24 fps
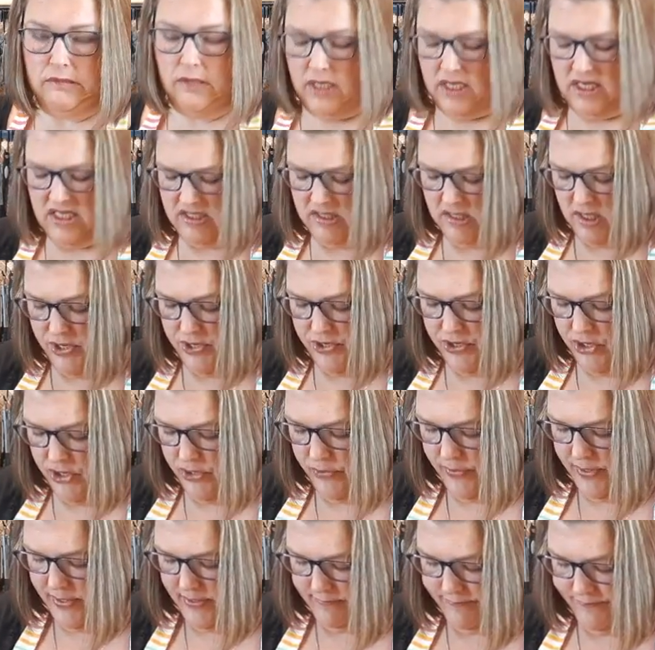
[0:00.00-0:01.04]
I just couldn't do
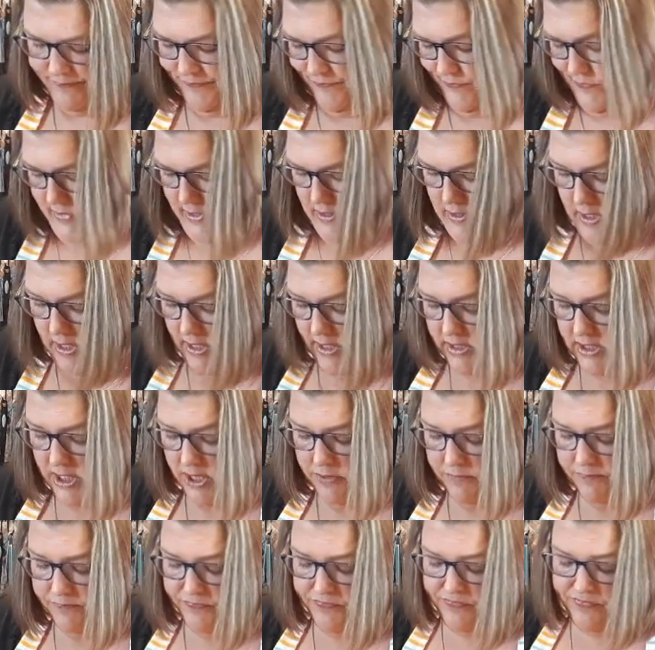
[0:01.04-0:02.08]
it.
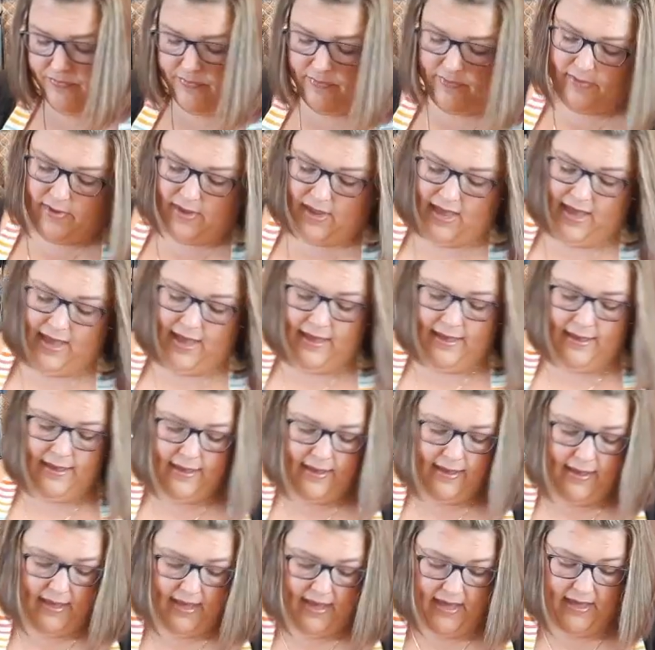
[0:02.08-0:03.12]
So
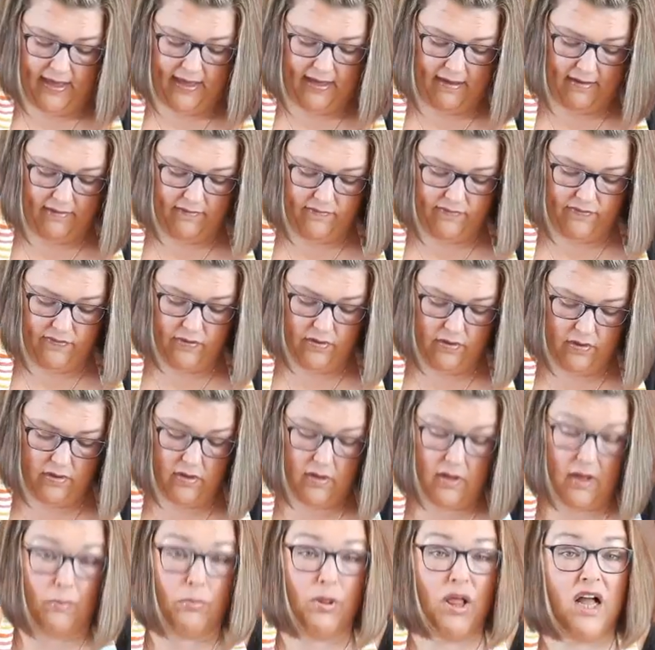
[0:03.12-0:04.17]
I have
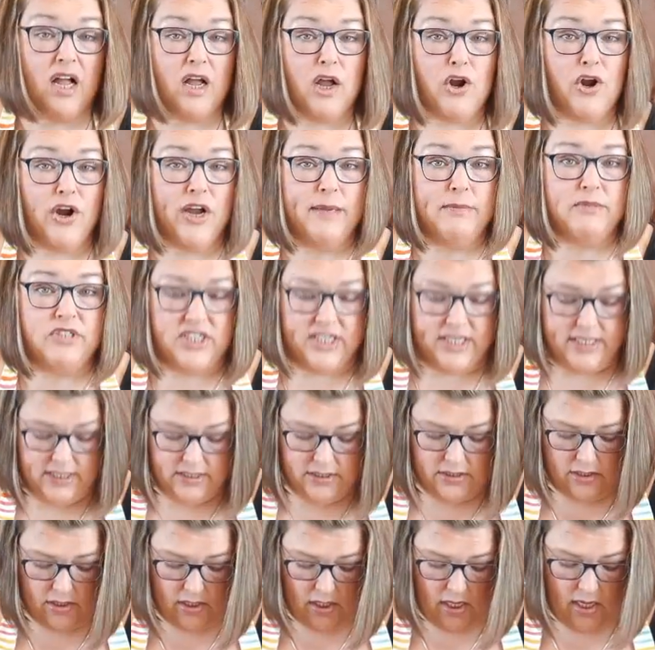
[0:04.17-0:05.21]
a block of cream cheese.
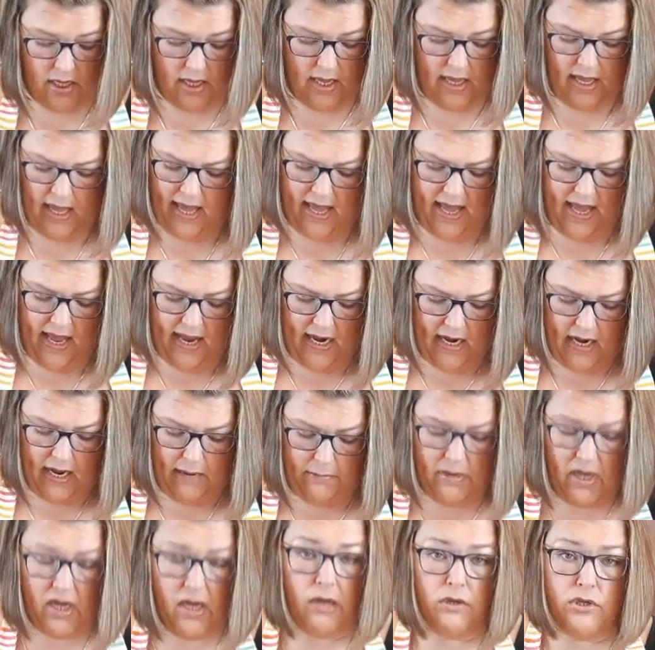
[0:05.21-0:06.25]
Now I'm
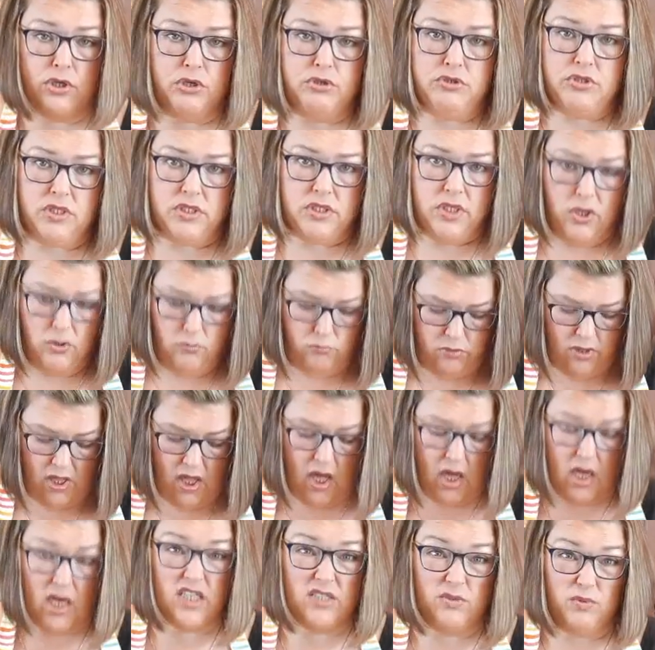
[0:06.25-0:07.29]
not going to use this whole
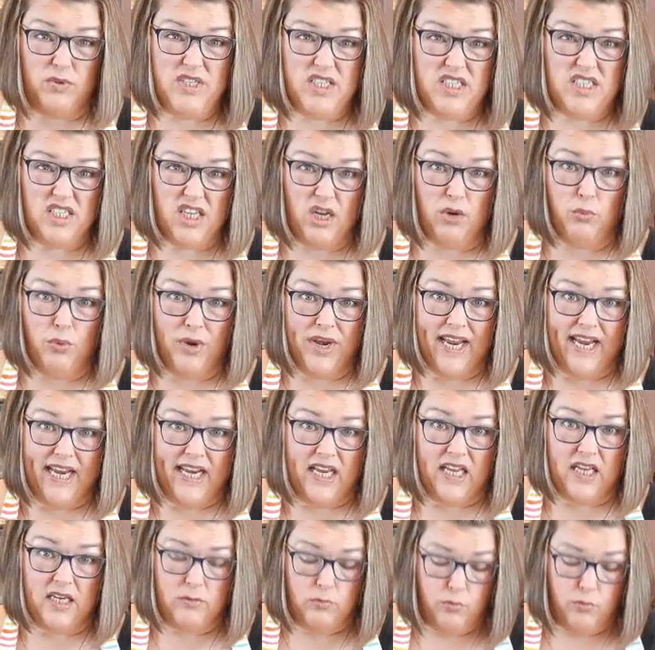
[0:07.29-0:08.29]
block because we just don't need it.